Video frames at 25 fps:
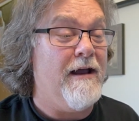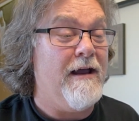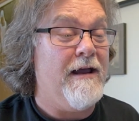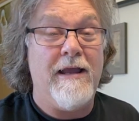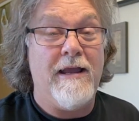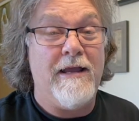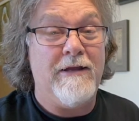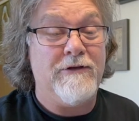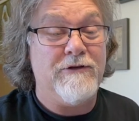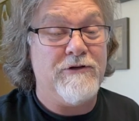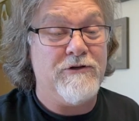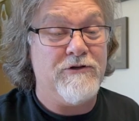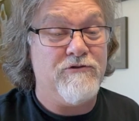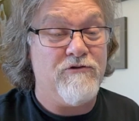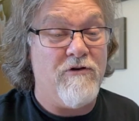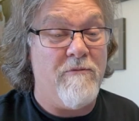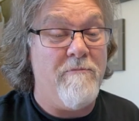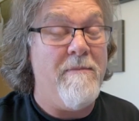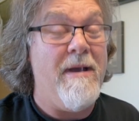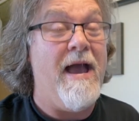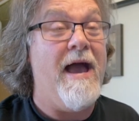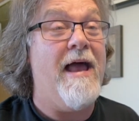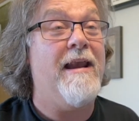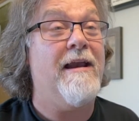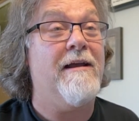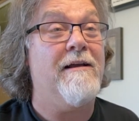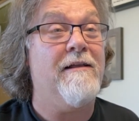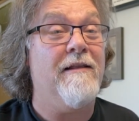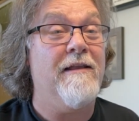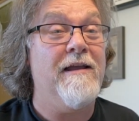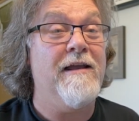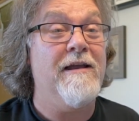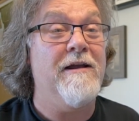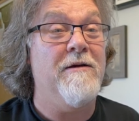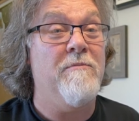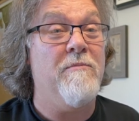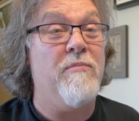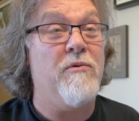it's
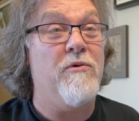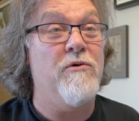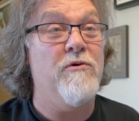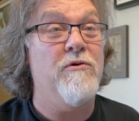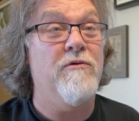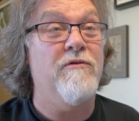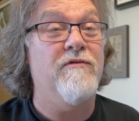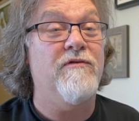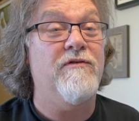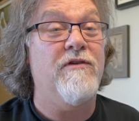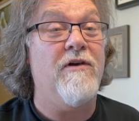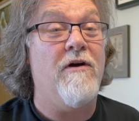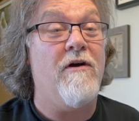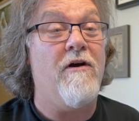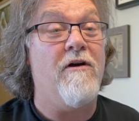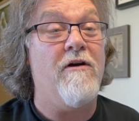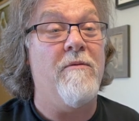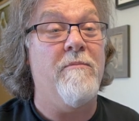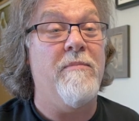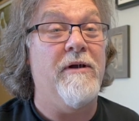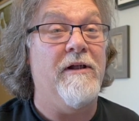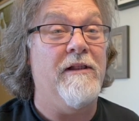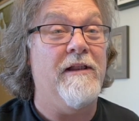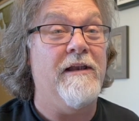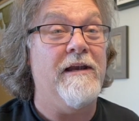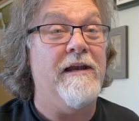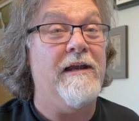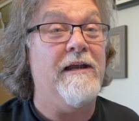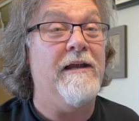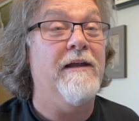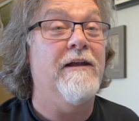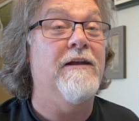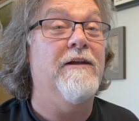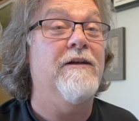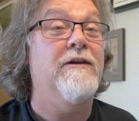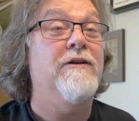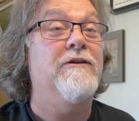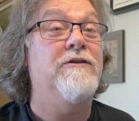dramatically improved our ability
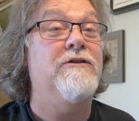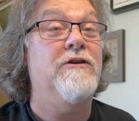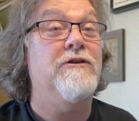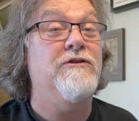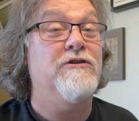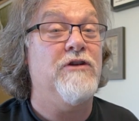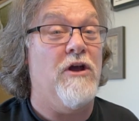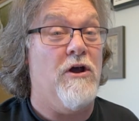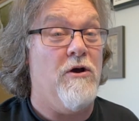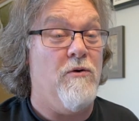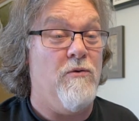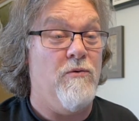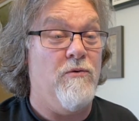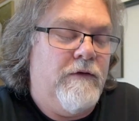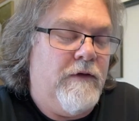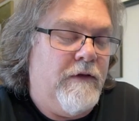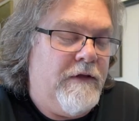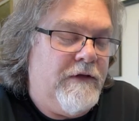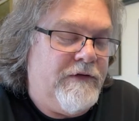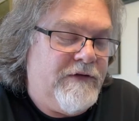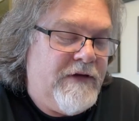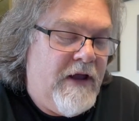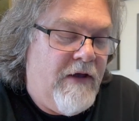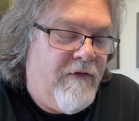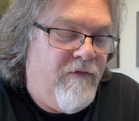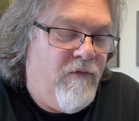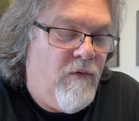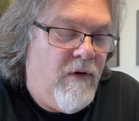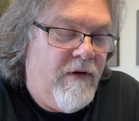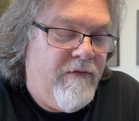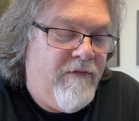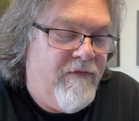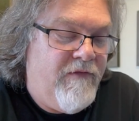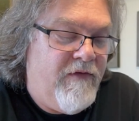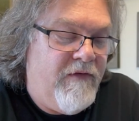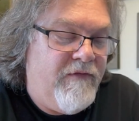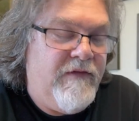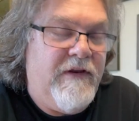to tow. So this
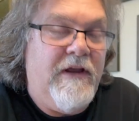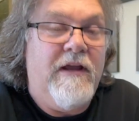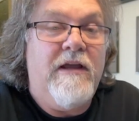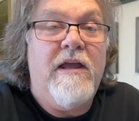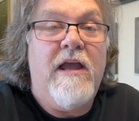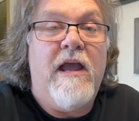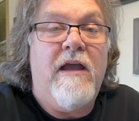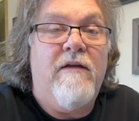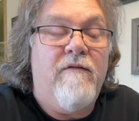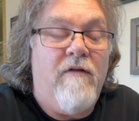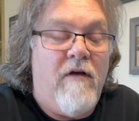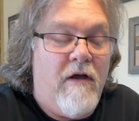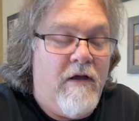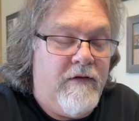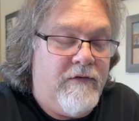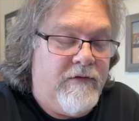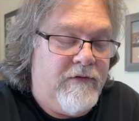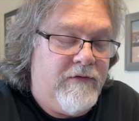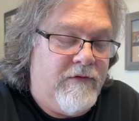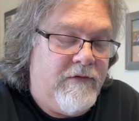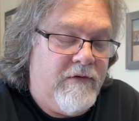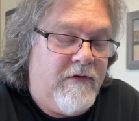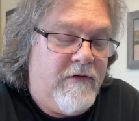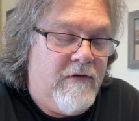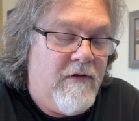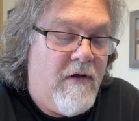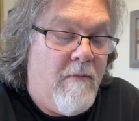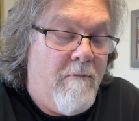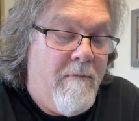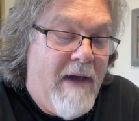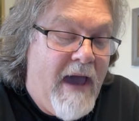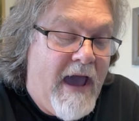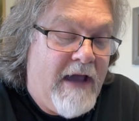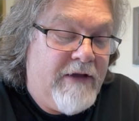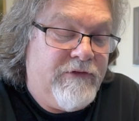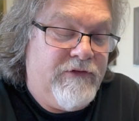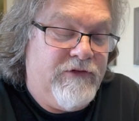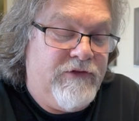F-150 gave us a
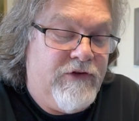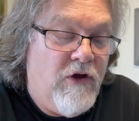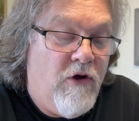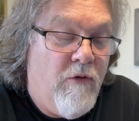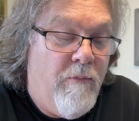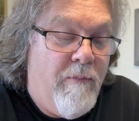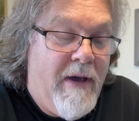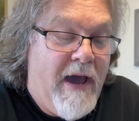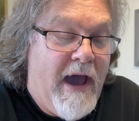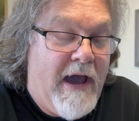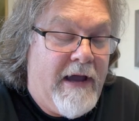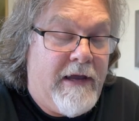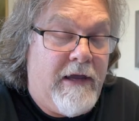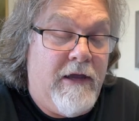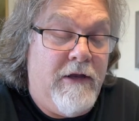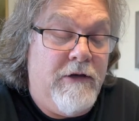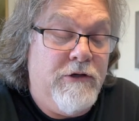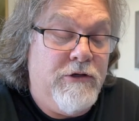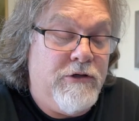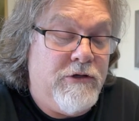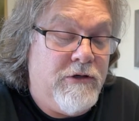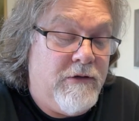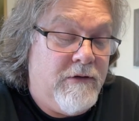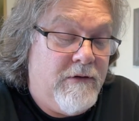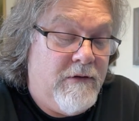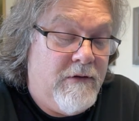max tow package,